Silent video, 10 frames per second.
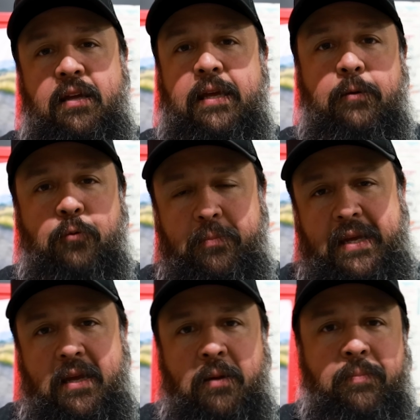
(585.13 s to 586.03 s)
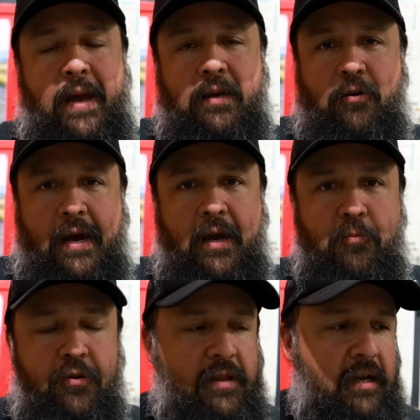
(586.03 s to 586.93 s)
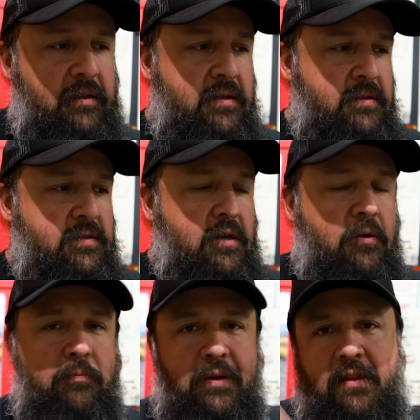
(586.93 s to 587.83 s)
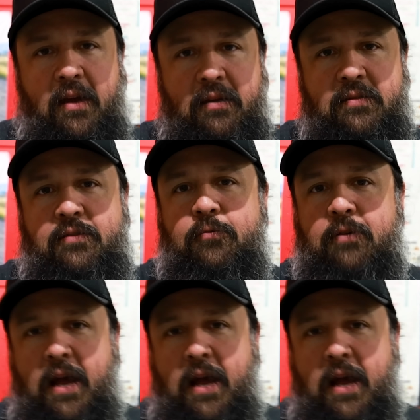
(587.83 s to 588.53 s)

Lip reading: he will be back in Ohio more than likely. So big thanks to